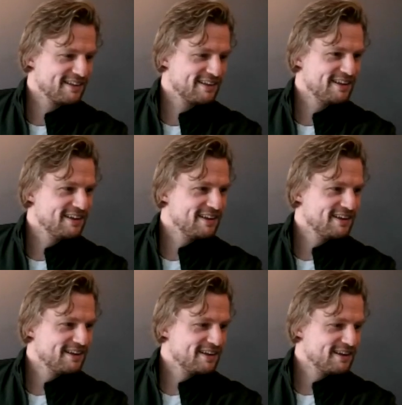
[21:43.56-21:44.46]

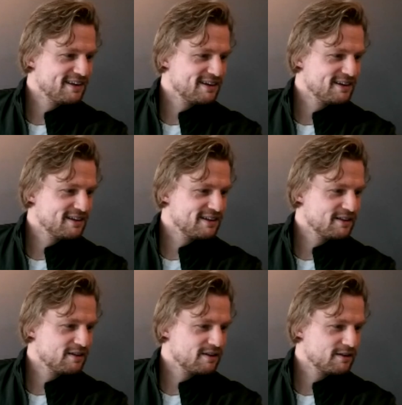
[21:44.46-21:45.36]

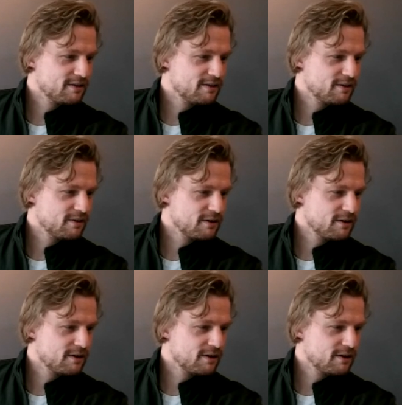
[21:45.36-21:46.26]

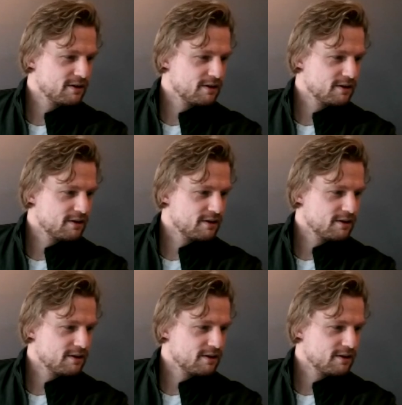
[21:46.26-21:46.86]
(silence)